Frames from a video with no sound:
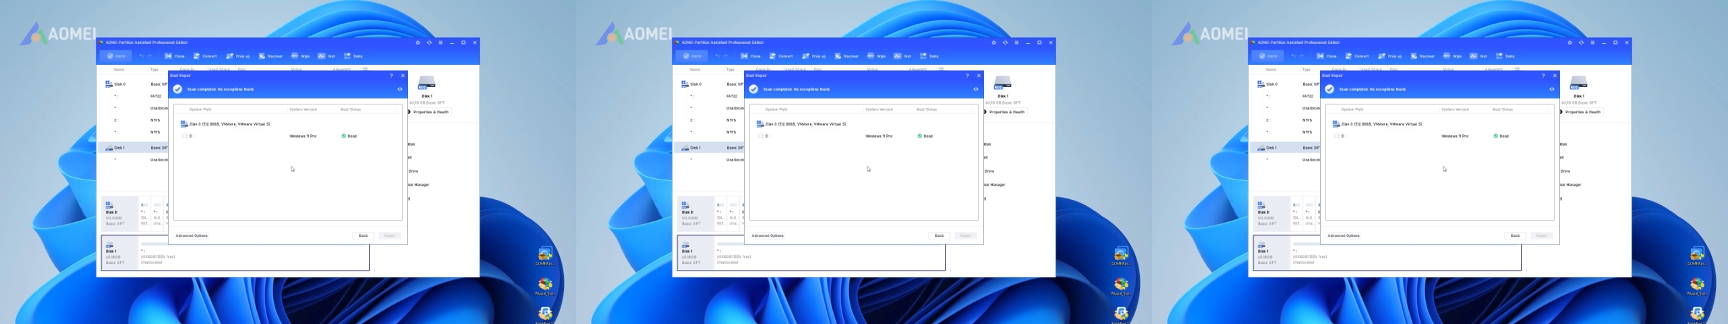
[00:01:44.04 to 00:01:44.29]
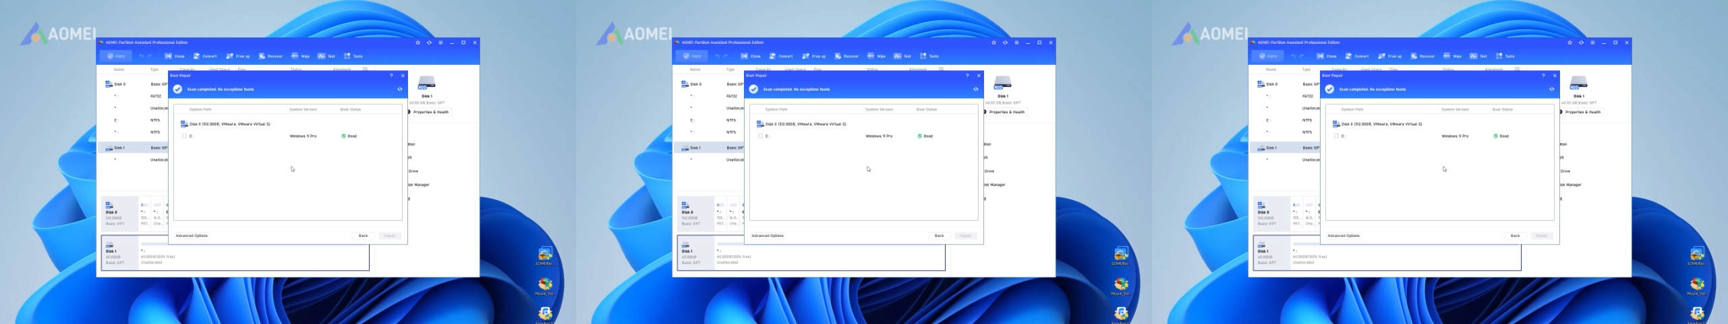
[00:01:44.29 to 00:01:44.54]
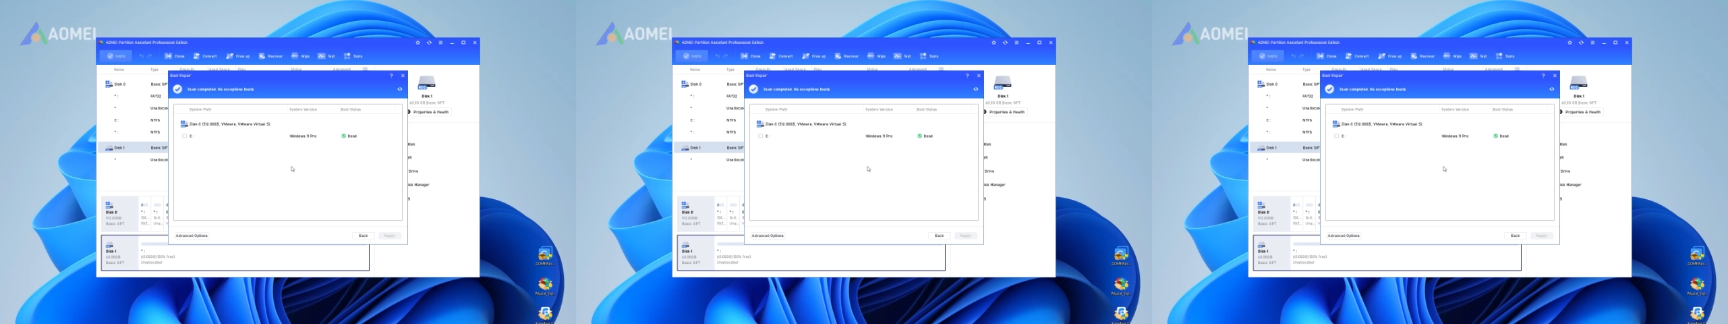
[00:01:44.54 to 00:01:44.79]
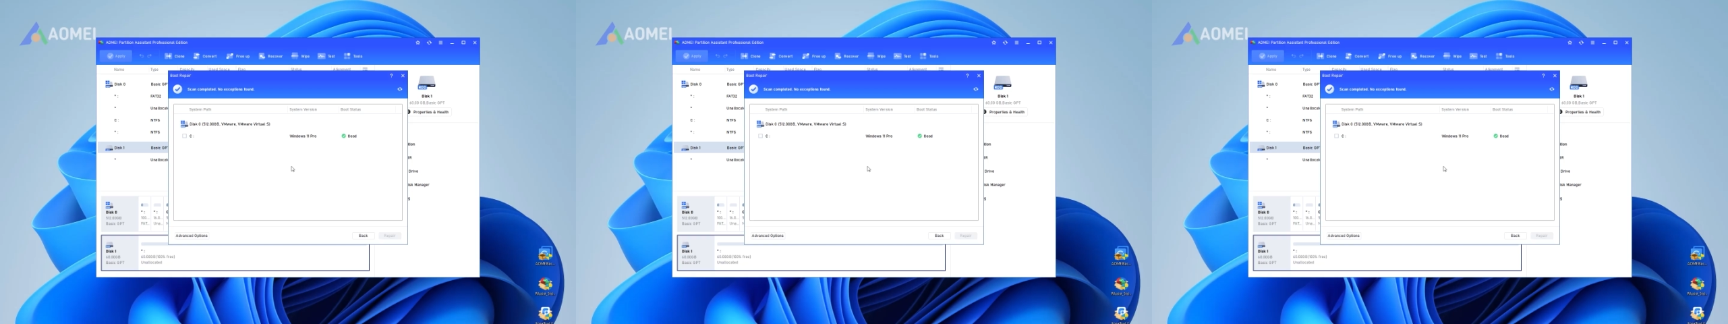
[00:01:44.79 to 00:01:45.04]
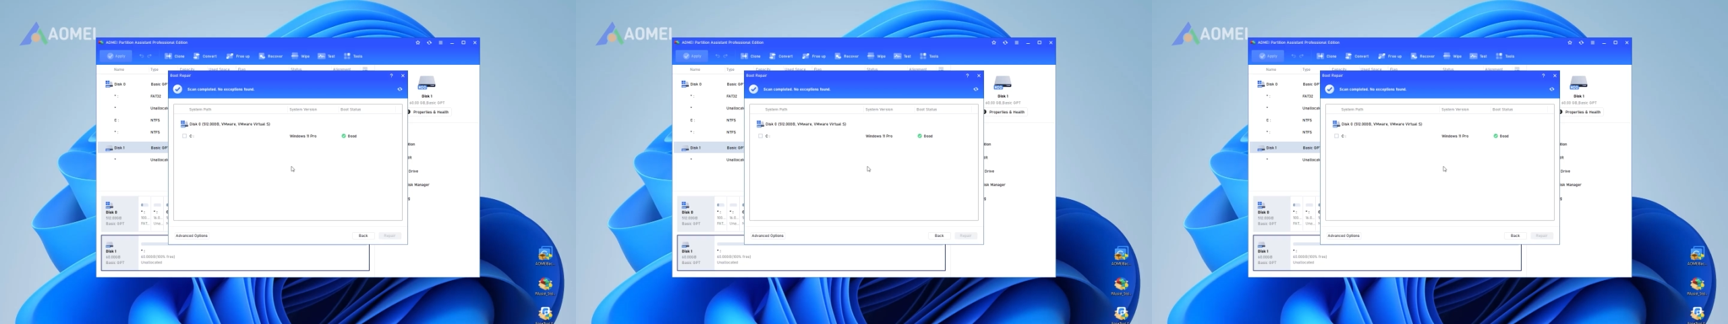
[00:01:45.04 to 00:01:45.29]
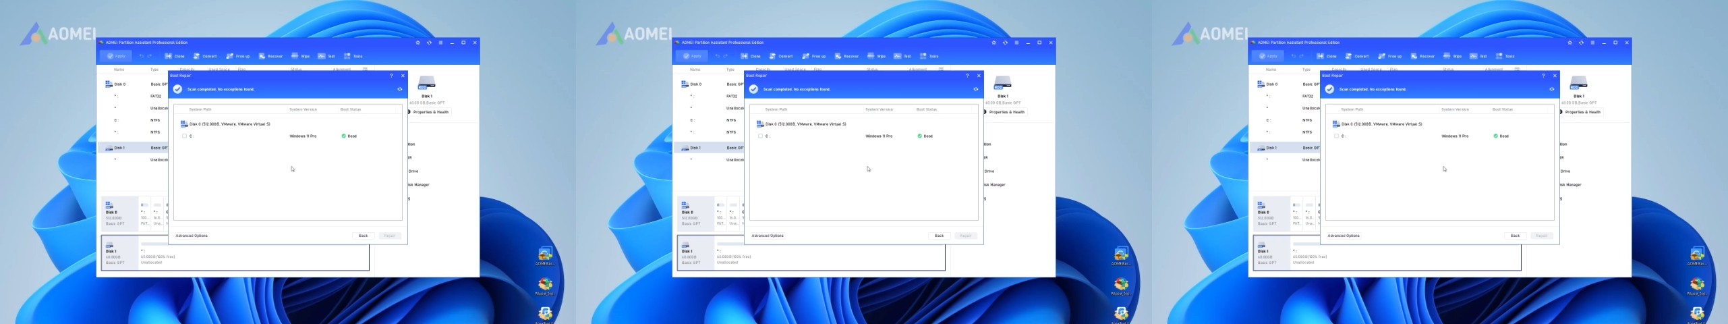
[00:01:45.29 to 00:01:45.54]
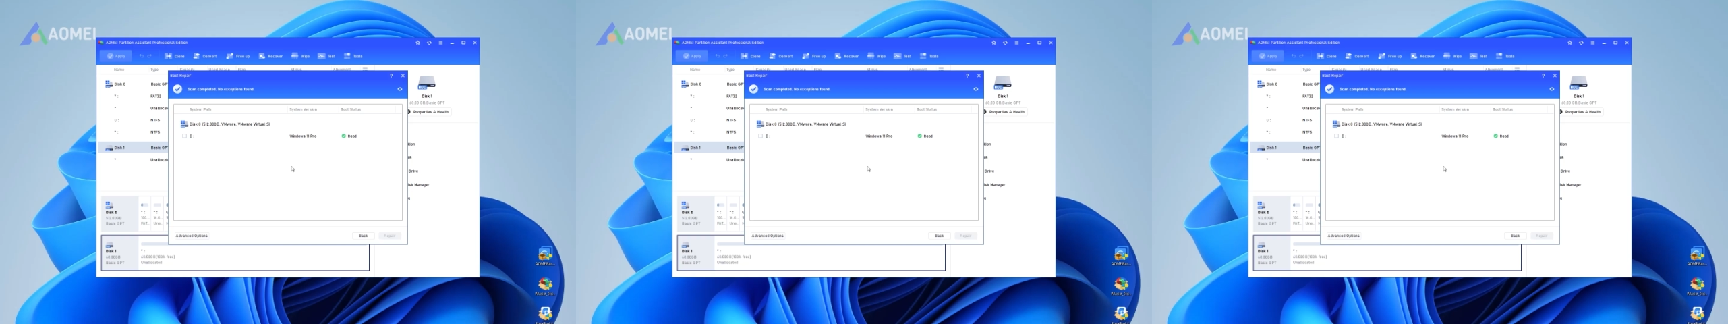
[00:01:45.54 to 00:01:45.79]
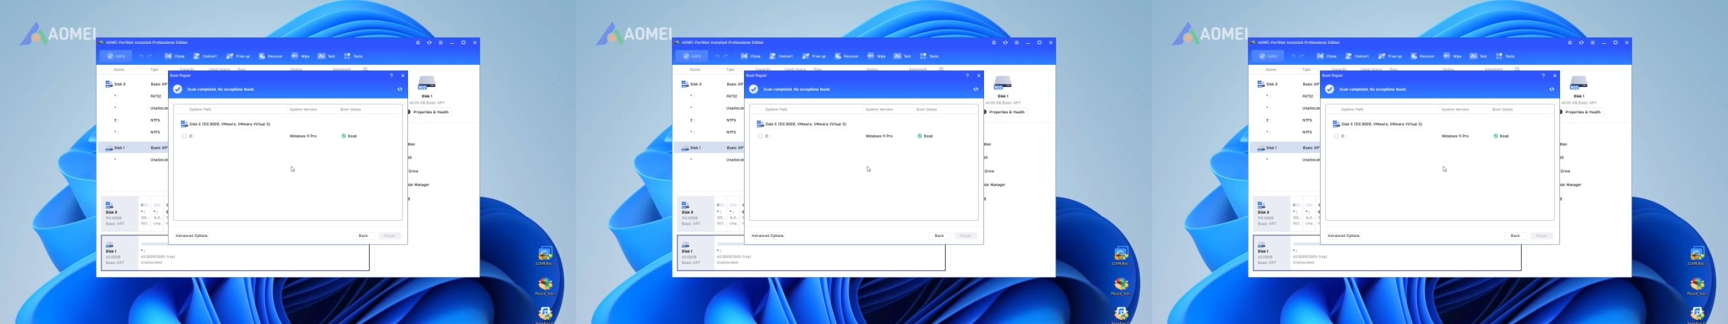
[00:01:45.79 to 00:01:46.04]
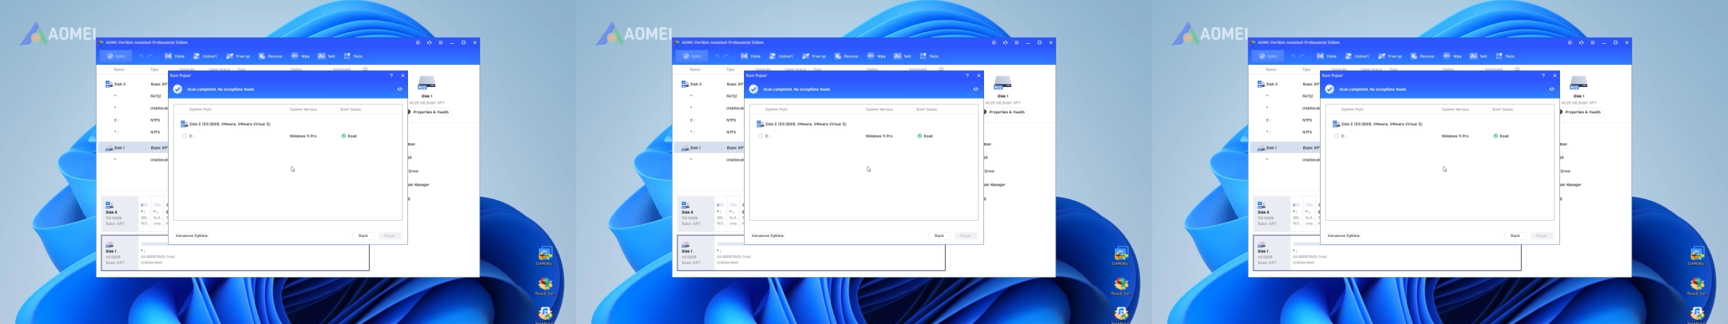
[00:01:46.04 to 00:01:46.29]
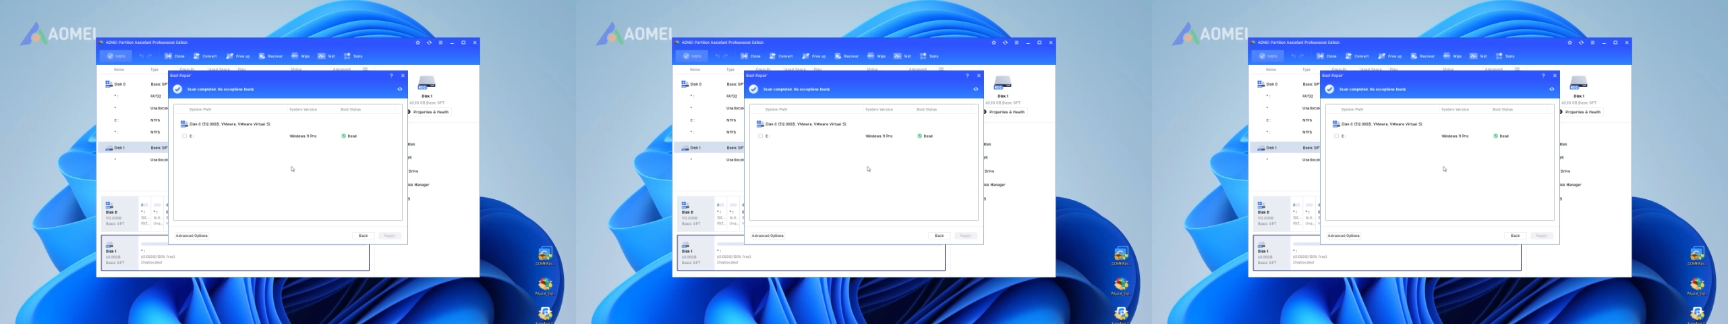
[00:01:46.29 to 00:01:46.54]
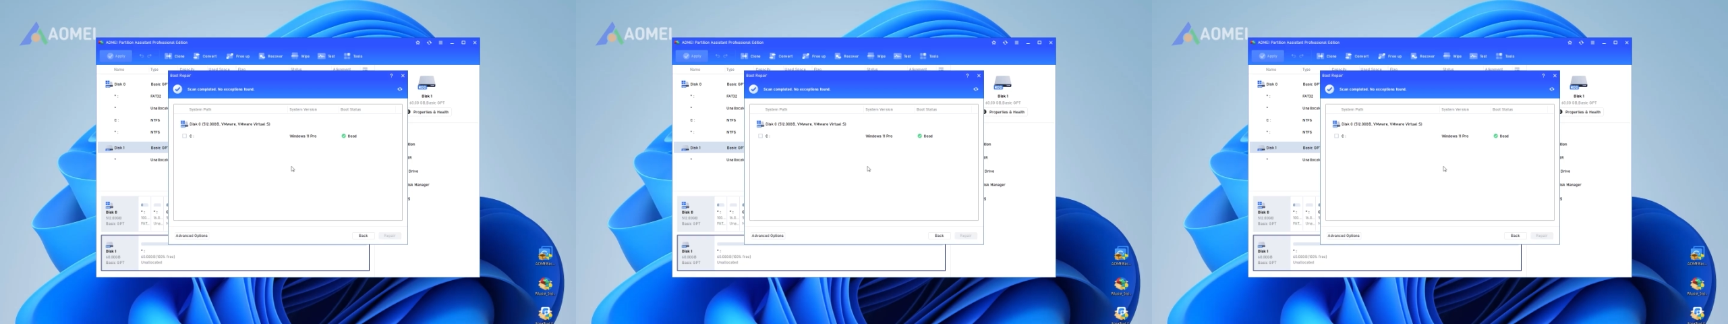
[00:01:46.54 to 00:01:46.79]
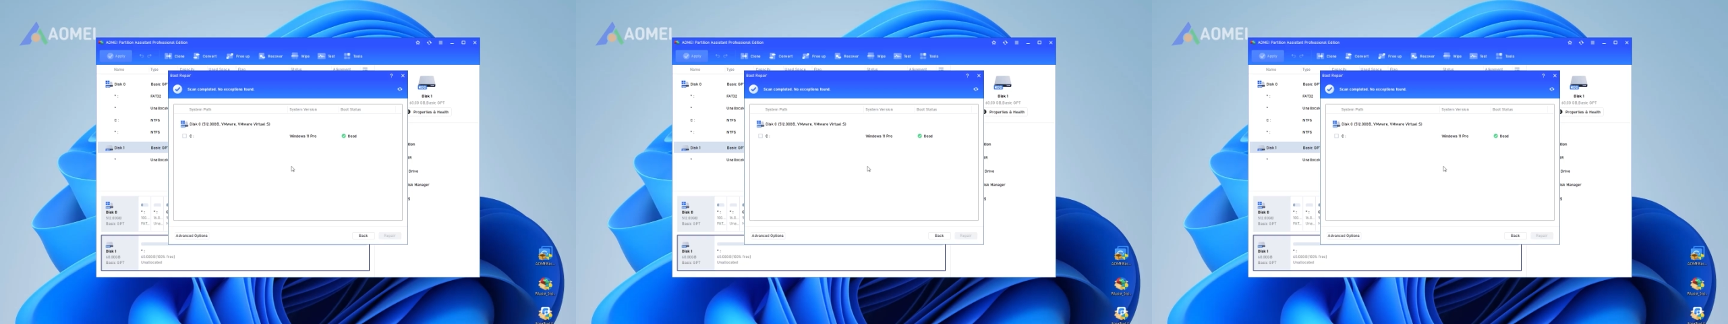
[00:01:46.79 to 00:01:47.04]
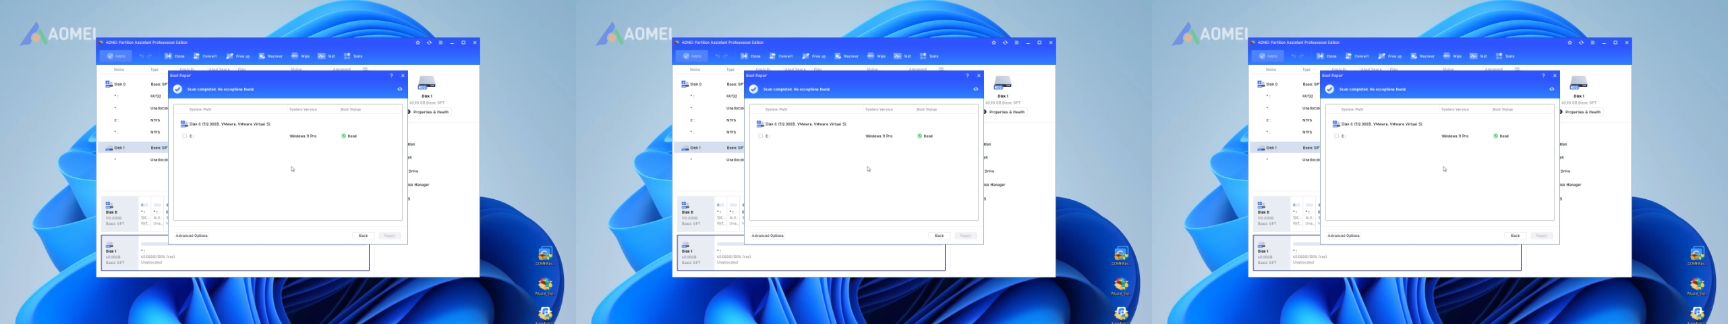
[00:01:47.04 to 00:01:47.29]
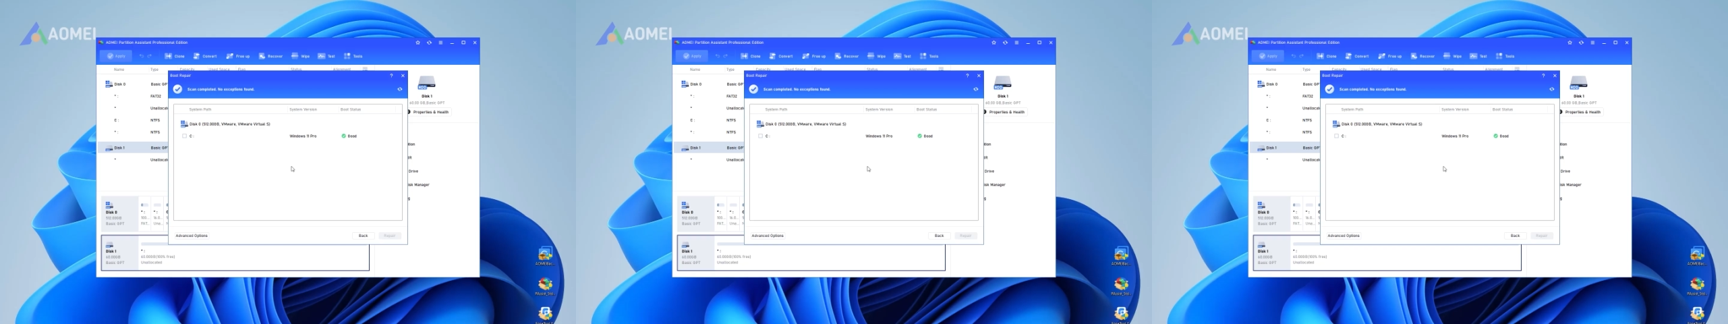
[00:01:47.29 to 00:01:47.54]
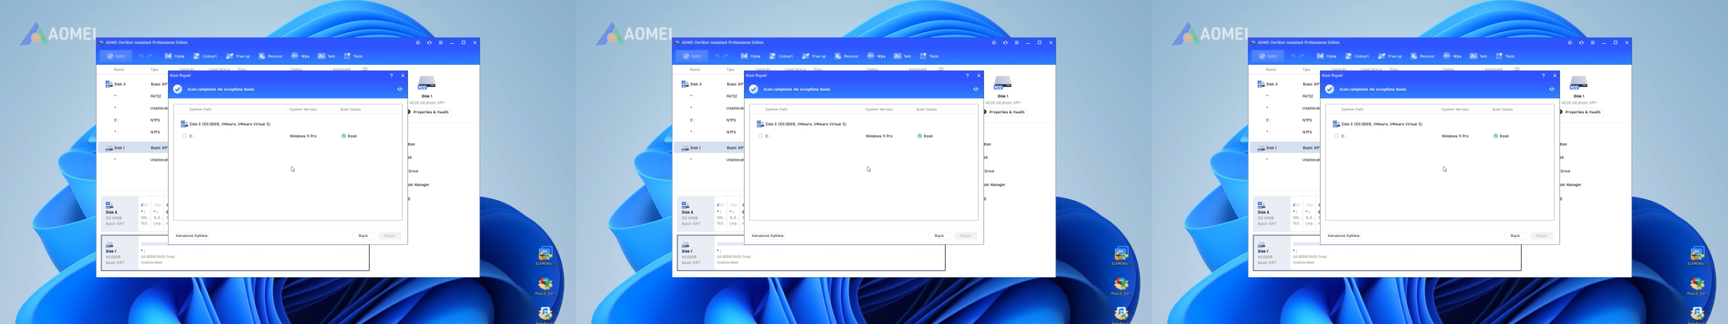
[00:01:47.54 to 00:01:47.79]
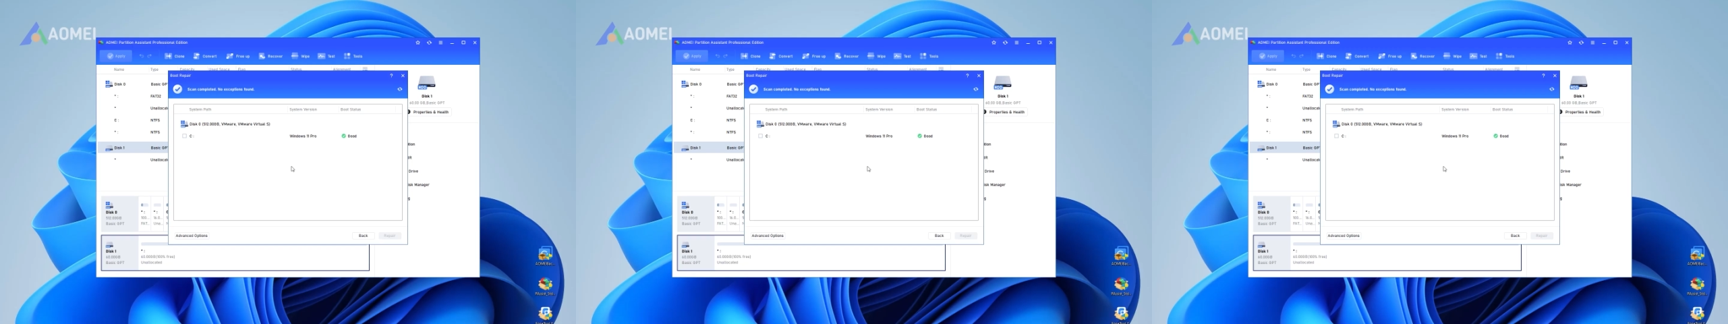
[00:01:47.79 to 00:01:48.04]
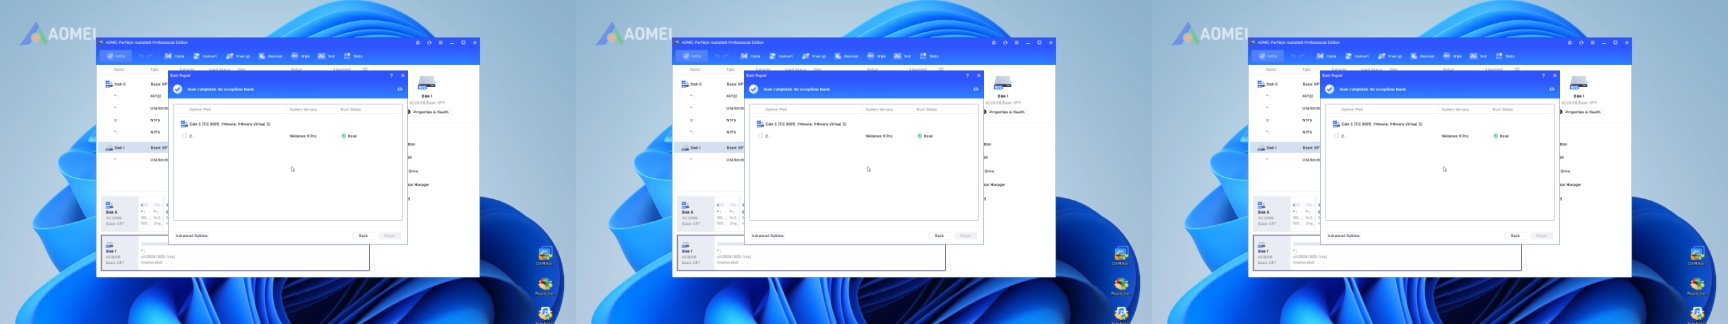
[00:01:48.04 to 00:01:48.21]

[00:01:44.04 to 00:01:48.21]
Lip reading: No face is visible, so there are no lips to read.